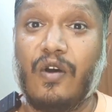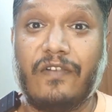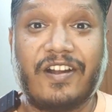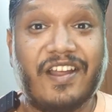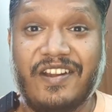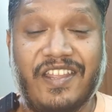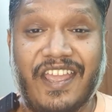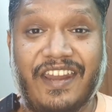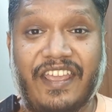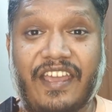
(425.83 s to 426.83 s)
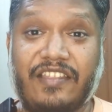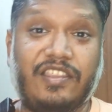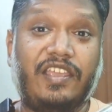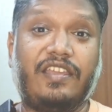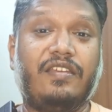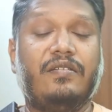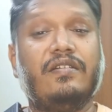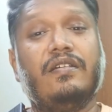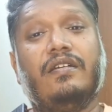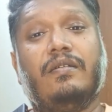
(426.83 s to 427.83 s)
Overdone DNA, I think.
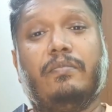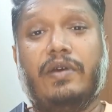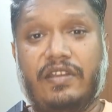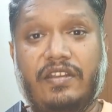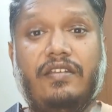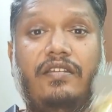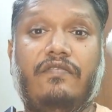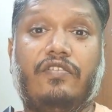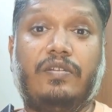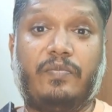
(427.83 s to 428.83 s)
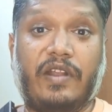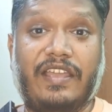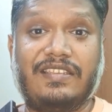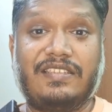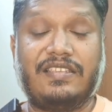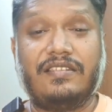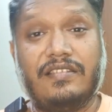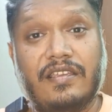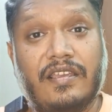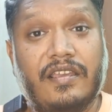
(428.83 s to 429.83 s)
But for the price,
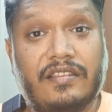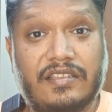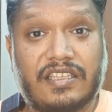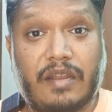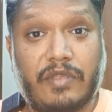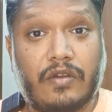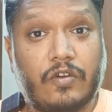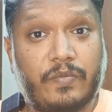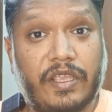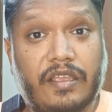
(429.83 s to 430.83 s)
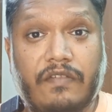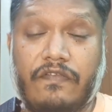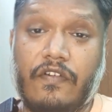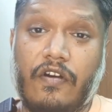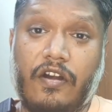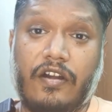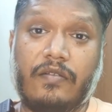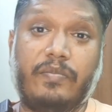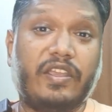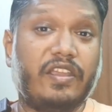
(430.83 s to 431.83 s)
this can be a good pick
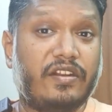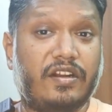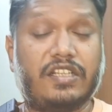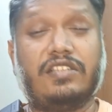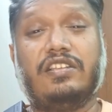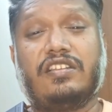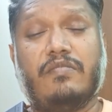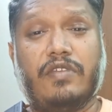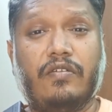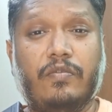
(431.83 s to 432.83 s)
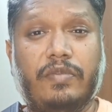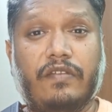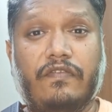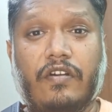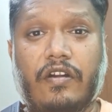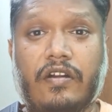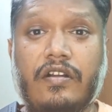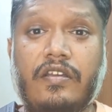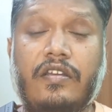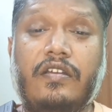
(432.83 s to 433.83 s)
for beginners. This can be a good pick
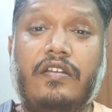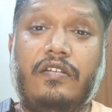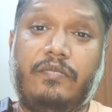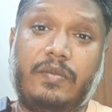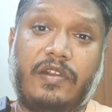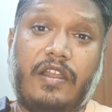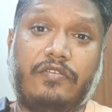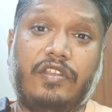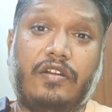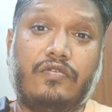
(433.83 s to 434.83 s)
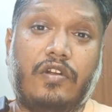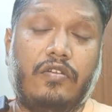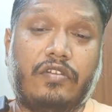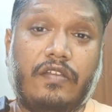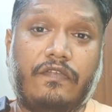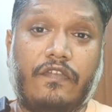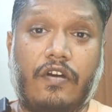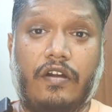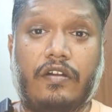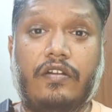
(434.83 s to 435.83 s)
for people out there who are looking
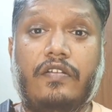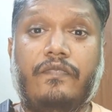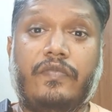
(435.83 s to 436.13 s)
for